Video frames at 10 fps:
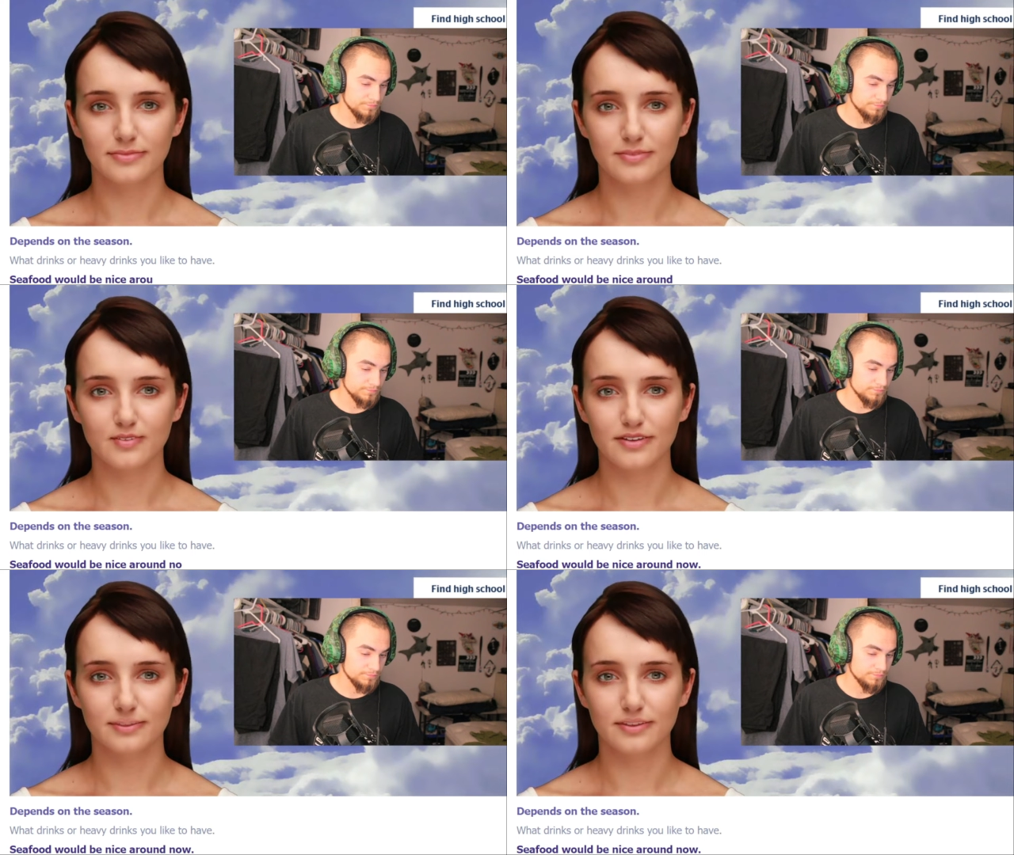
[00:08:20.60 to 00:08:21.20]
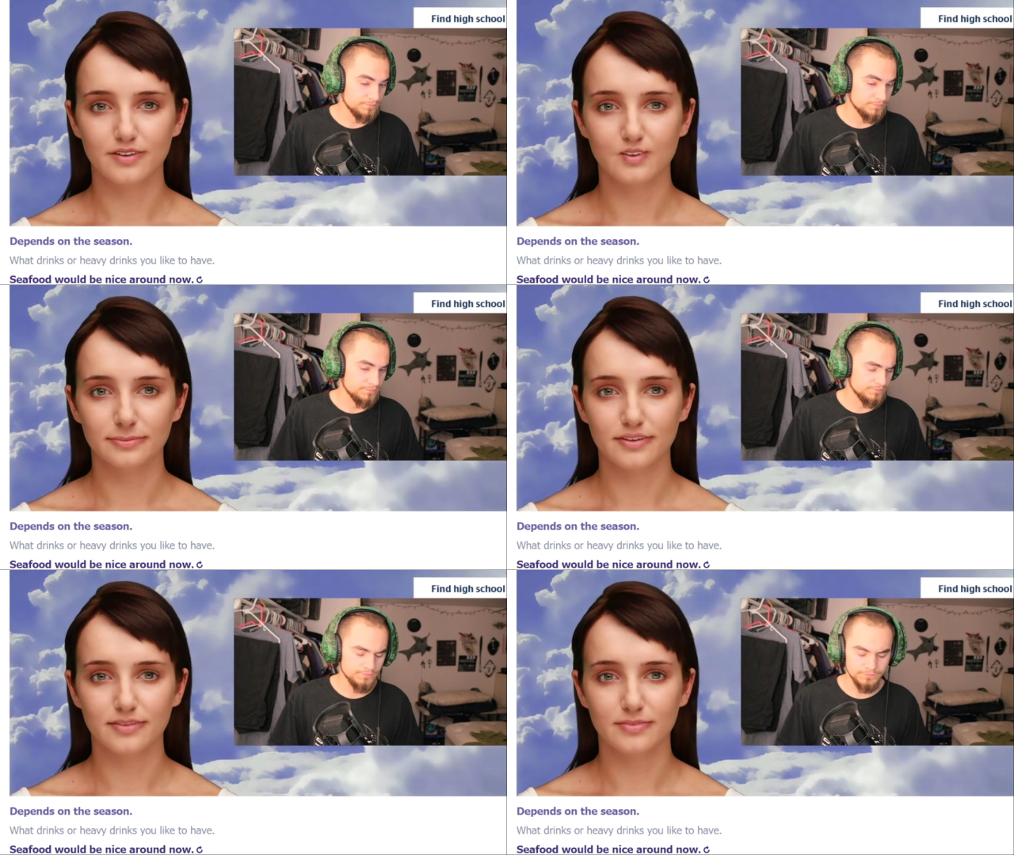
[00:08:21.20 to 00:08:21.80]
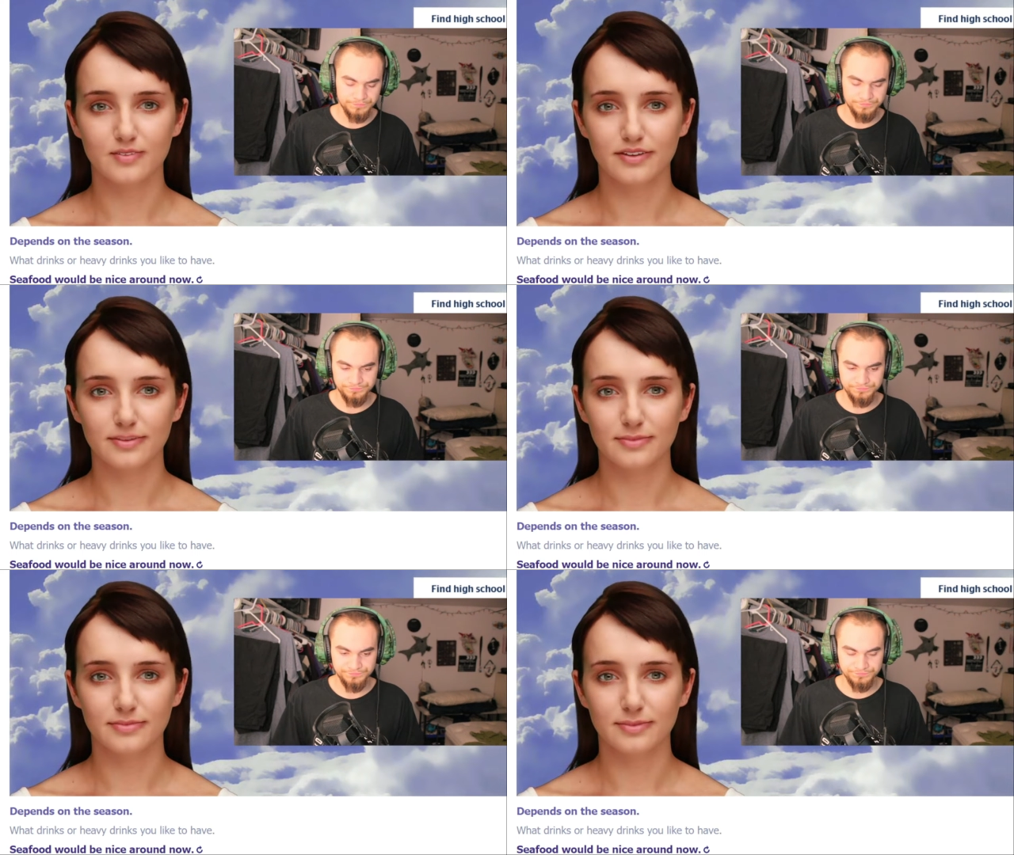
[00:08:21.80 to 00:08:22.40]
Speaker 1: Seafood would be nice
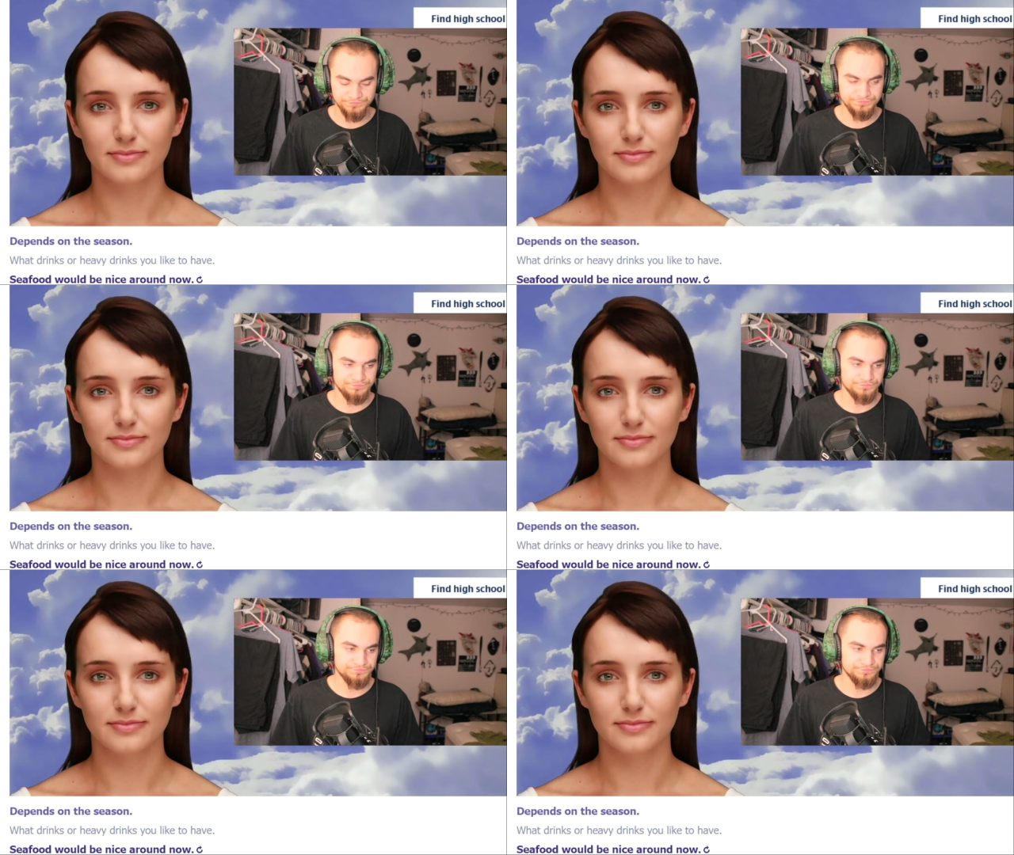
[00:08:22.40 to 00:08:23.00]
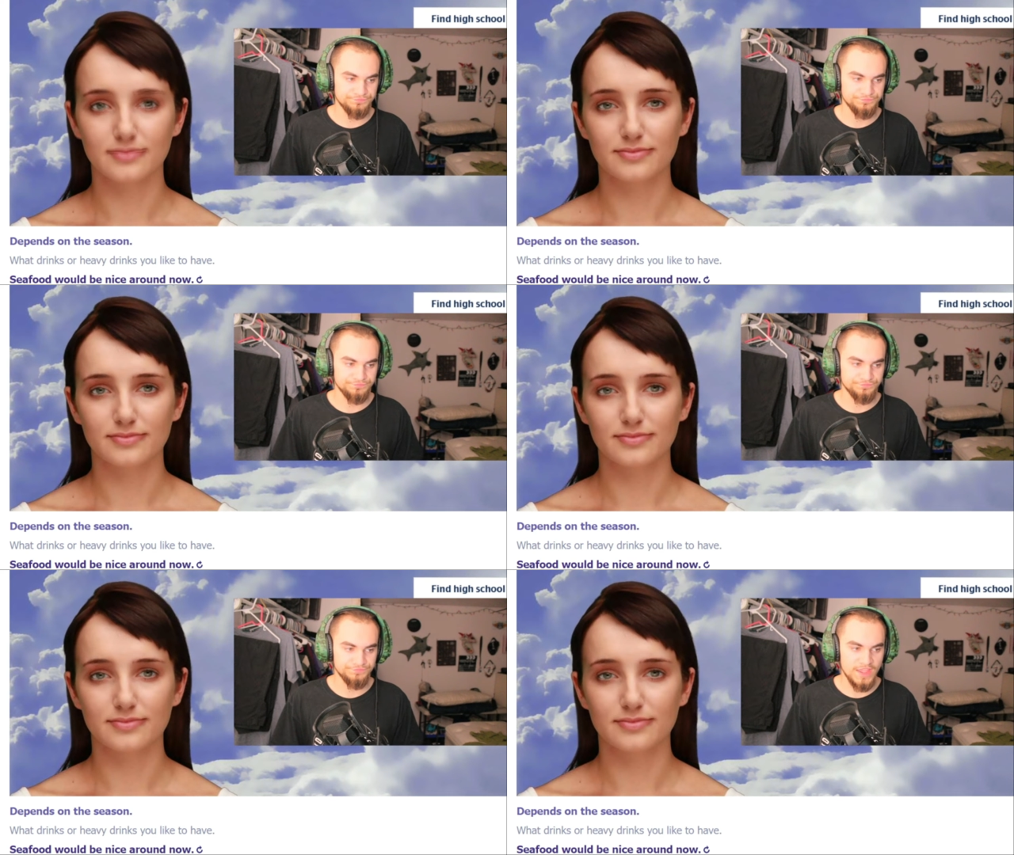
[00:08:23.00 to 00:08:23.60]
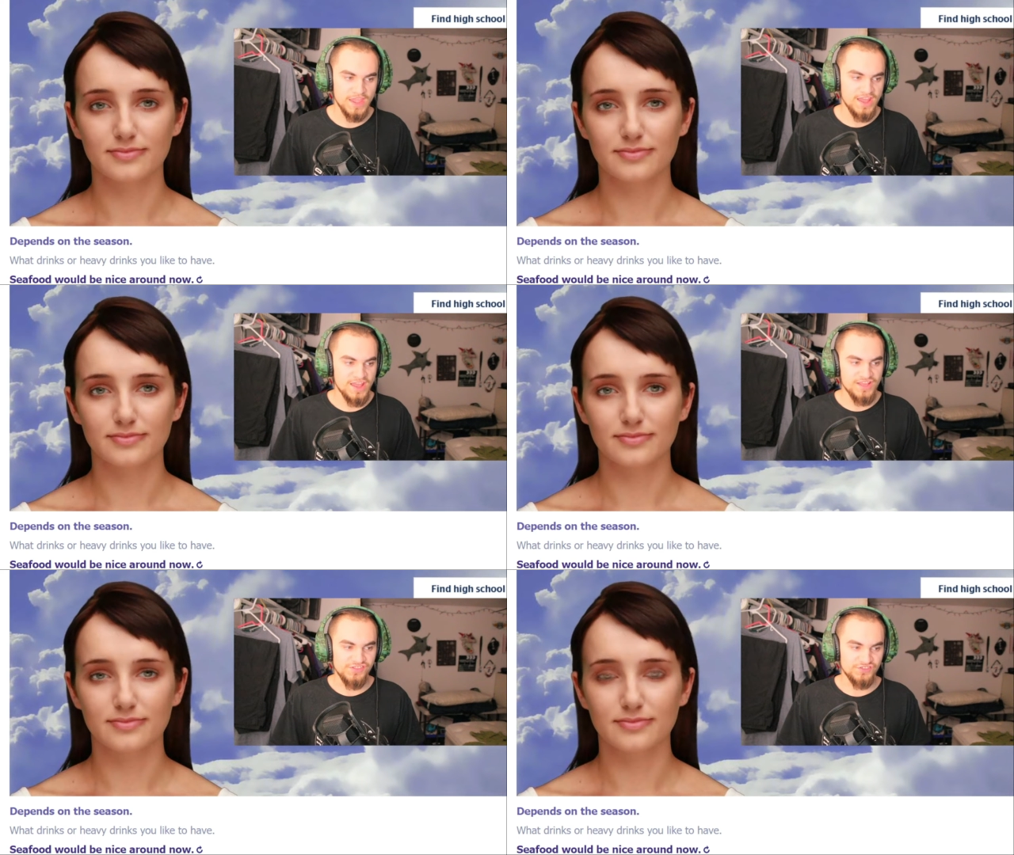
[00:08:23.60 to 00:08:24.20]
around now.
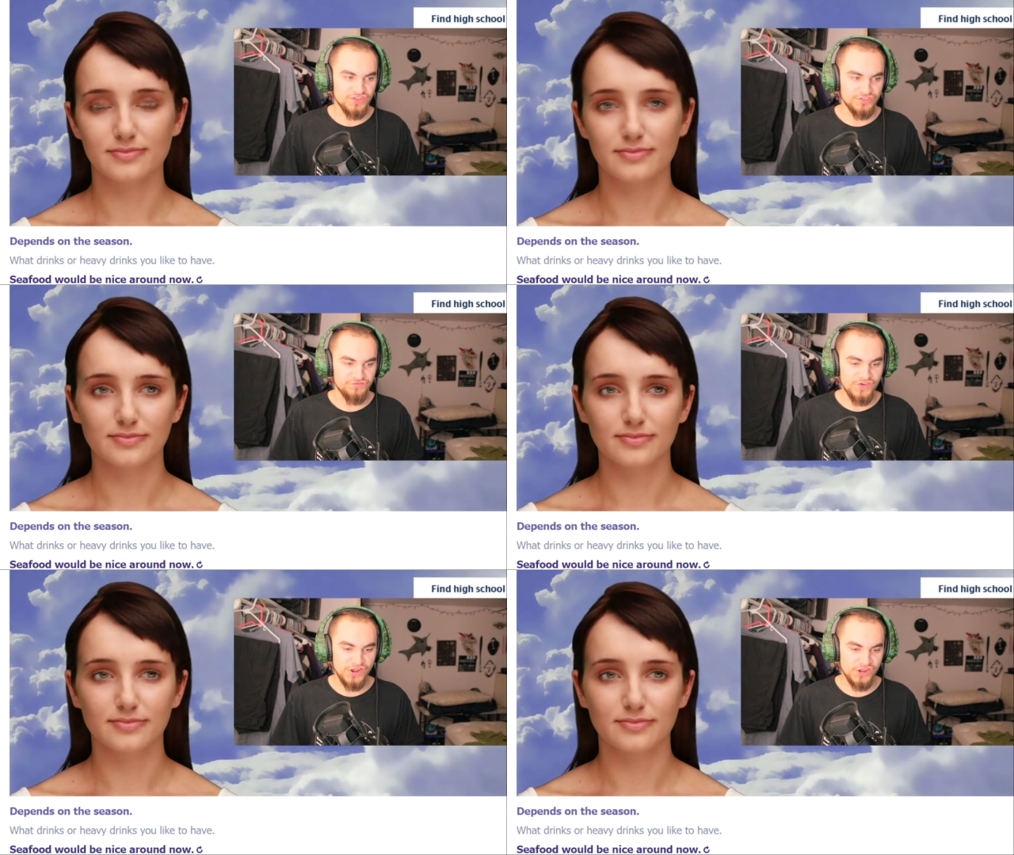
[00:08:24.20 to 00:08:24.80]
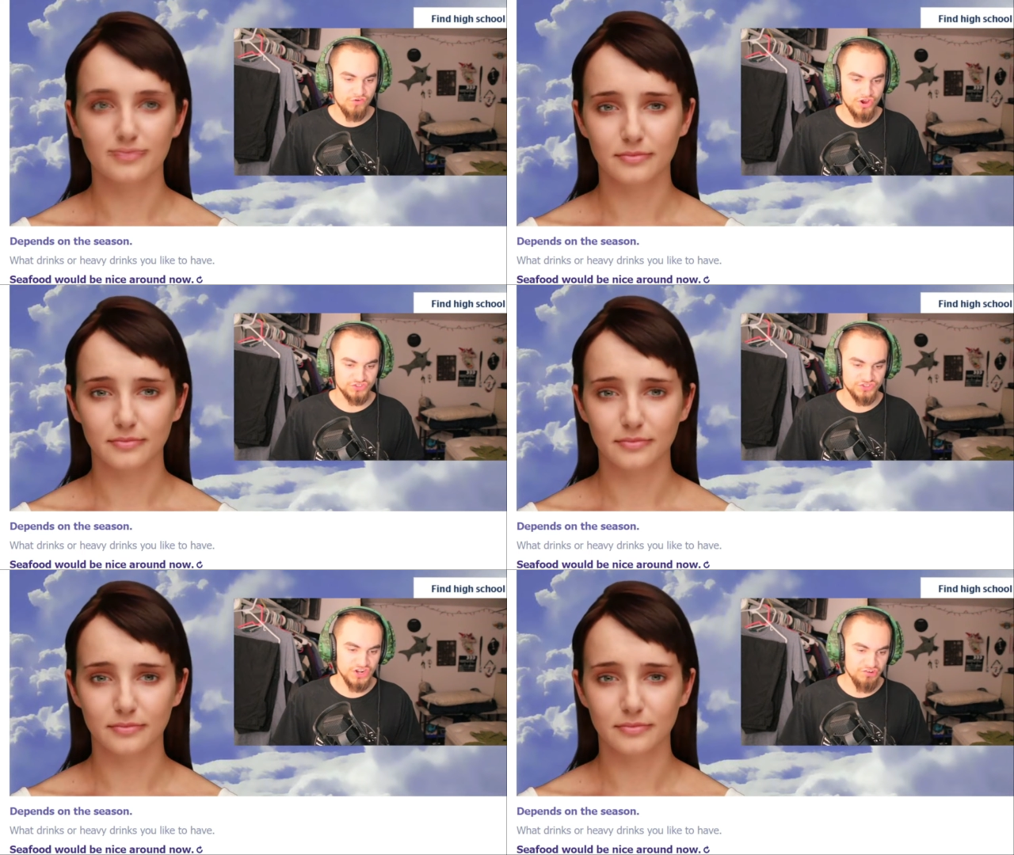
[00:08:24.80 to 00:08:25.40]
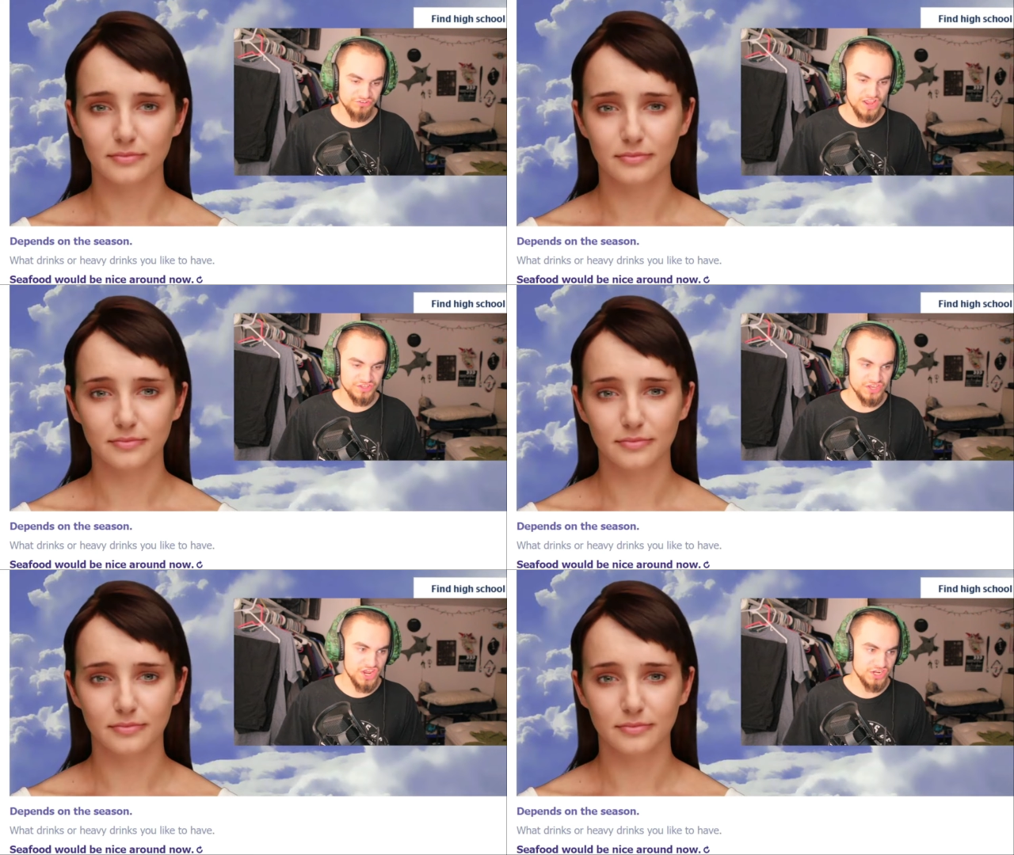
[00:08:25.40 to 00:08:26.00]
Speaker 2: That's not the fucking question I was
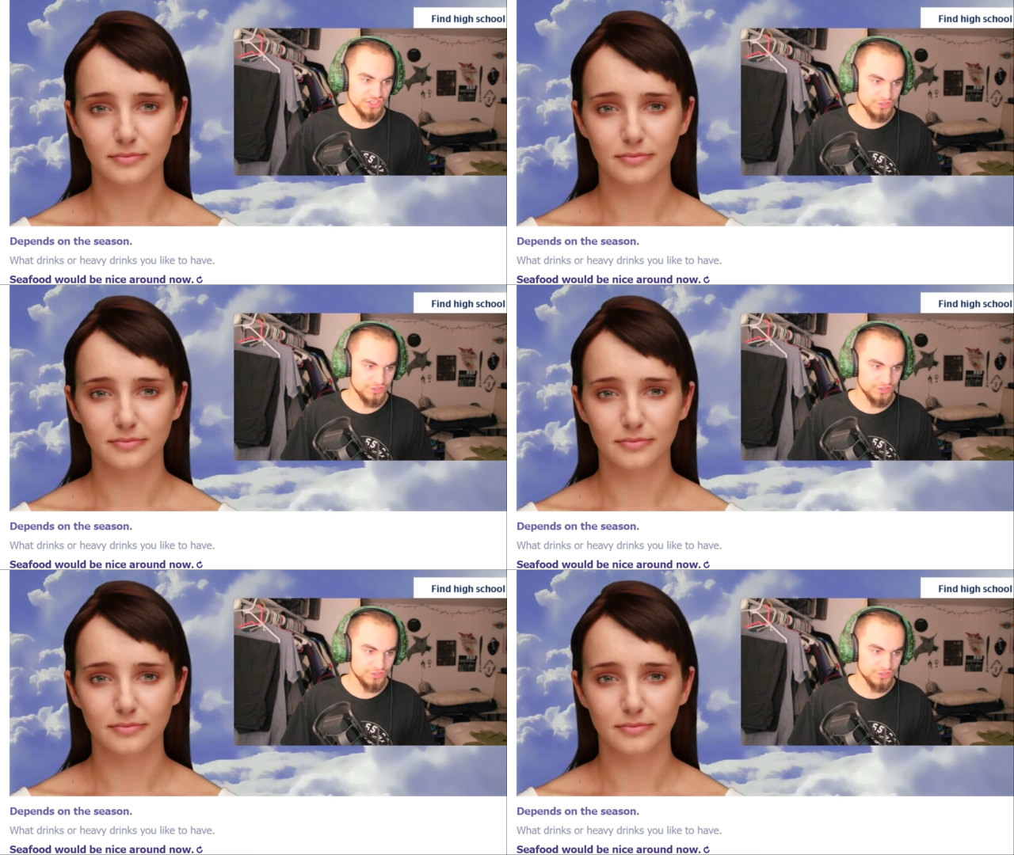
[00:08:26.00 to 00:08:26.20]
asking.